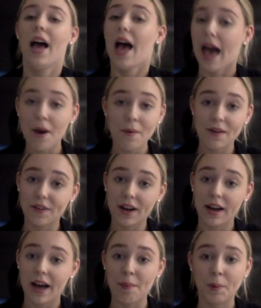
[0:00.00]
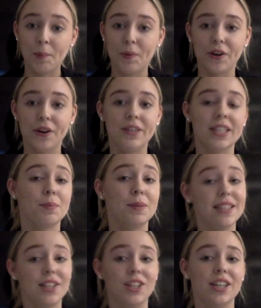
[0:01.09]
However, Apple proved its
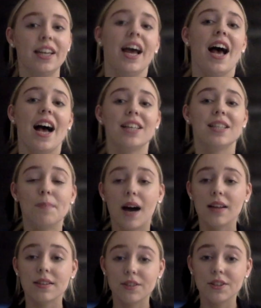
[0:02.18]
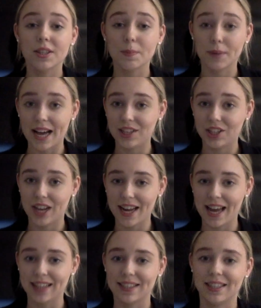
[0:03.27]
position as master in supply chain
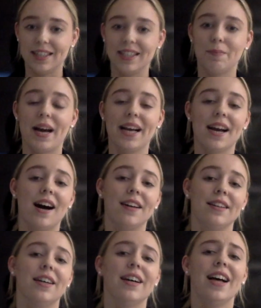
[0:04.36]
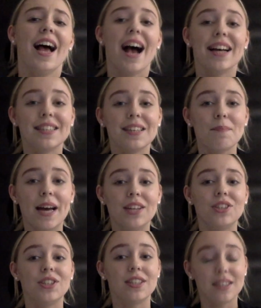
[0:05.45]
excellence by Gartner, as it
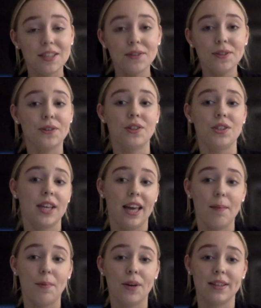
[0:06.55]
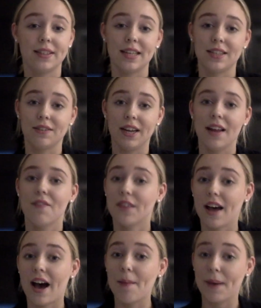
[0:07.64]
managed to still launch the keyboard accessory for the
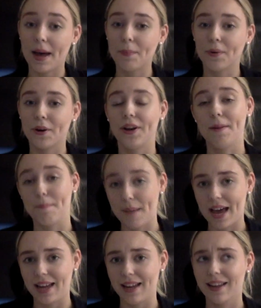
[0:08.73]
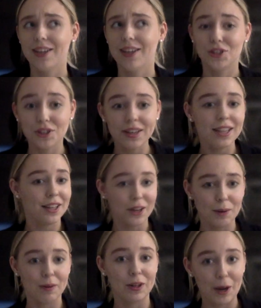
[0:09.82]
iPad Pro in May, during
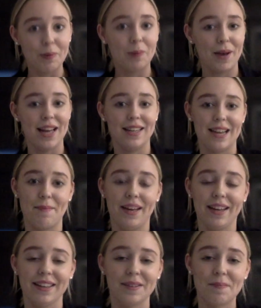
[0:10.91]
the global pandemic.